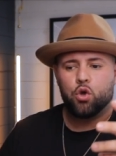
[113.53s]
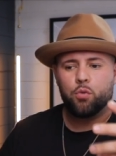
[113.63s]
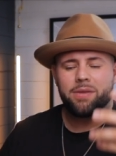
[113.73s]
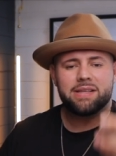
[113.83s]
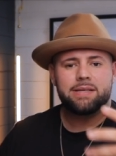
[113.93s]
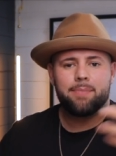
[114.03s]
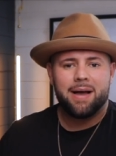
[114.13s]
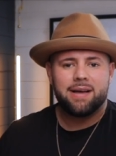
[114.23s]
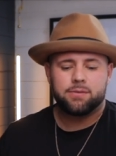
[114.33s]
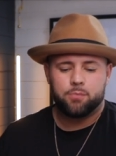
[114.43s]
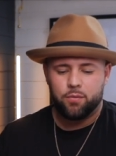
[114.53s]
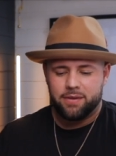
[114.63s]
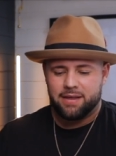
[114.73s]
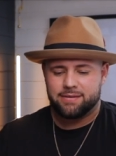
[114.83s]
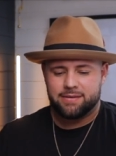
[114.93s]
humidity bags,
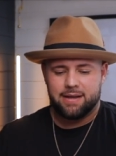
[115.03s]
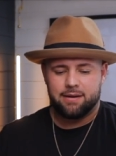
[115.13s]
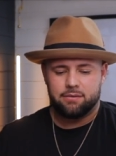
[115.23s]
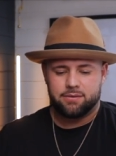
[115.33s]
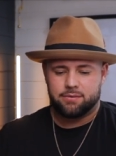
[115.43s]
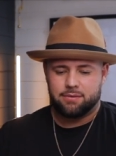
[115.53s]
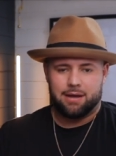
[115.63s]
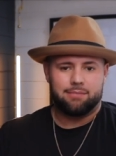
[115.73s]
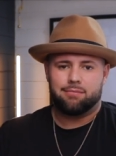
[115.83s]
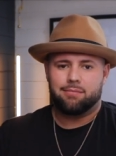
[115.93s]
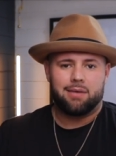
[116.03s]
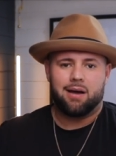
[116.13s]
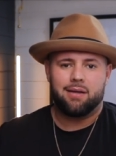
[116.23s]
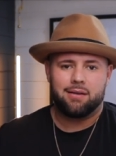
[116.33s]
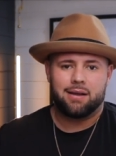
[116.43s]
Boveda cells, and
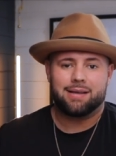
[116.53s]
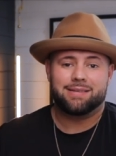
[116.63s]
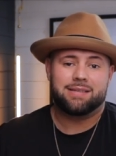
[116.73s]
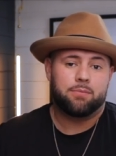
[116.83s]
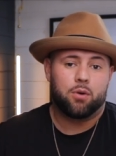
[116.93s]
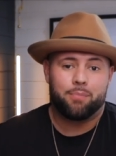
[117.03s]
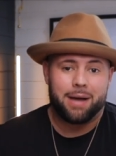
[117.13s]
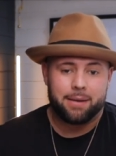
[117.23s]
uh, like a Ziploc bag